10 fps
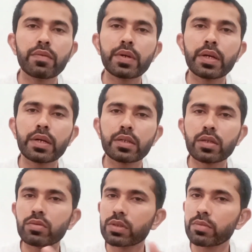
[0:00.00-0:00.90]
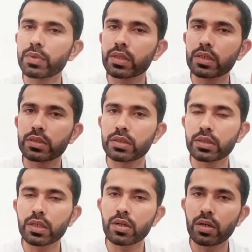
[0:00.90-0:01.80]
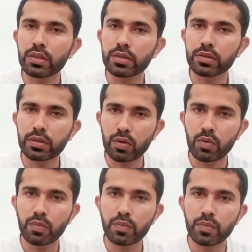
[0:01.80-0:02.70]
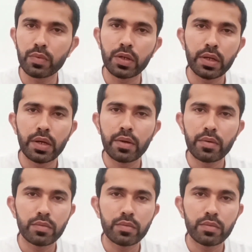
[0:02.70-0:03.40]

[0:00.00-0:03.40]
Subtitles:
800,000 Americans still call the city home.